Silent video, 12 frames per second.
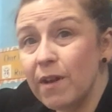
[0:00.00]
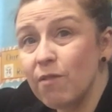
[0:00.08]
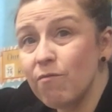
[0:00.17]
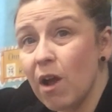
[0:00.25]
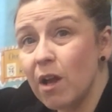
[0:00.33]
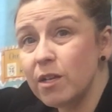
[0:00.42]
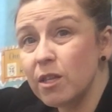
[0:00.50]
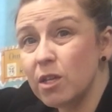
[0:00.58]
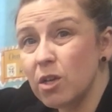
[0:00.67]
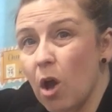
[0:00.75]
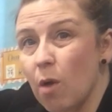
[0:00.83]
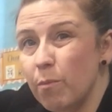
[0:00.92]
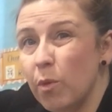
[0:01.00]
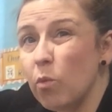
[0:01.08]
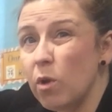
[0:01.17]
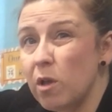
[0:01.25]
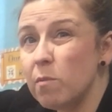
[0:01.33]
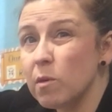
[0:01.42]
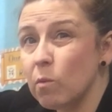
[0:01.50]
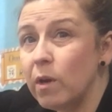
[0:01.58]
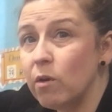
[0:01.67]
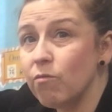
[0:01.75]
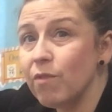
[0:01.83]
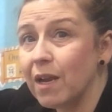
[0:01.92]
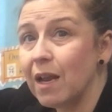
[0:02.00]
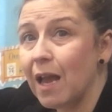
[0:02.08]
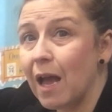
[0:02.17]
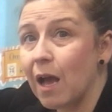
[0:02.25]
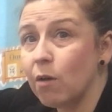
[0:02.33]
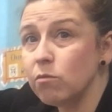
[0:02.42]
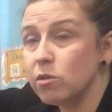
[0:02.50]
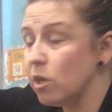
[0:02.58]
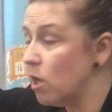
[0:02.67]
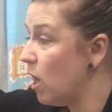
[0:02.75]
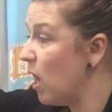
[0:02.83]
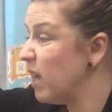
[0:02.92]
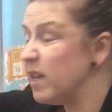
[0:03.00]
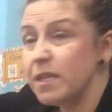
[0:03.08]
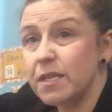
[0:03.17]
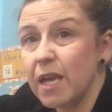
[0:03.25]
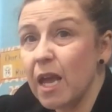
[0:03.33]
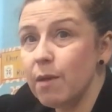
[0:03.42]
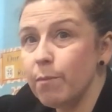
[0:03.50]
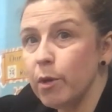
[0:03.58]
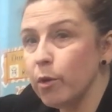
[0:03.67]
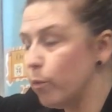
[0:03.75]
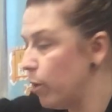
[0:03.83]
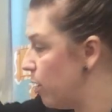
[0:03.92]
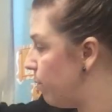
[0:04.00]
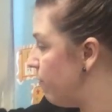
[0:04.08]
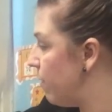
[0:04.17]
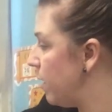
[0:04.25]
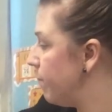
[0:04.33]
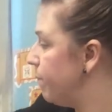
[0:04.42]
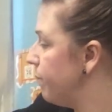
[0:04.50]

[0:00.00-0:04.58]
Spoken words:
it right to the top, the worms will wriggle out and escape your wormery.